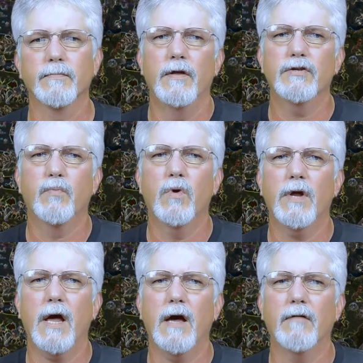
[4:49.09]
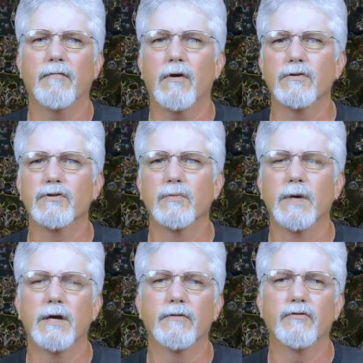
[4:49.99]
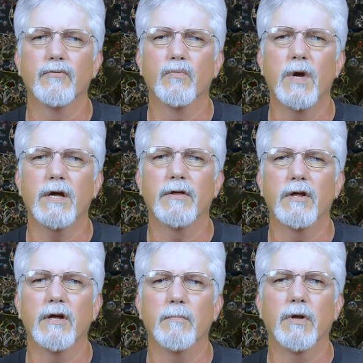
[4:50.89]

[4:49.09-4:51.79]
This would have also begun to weaken the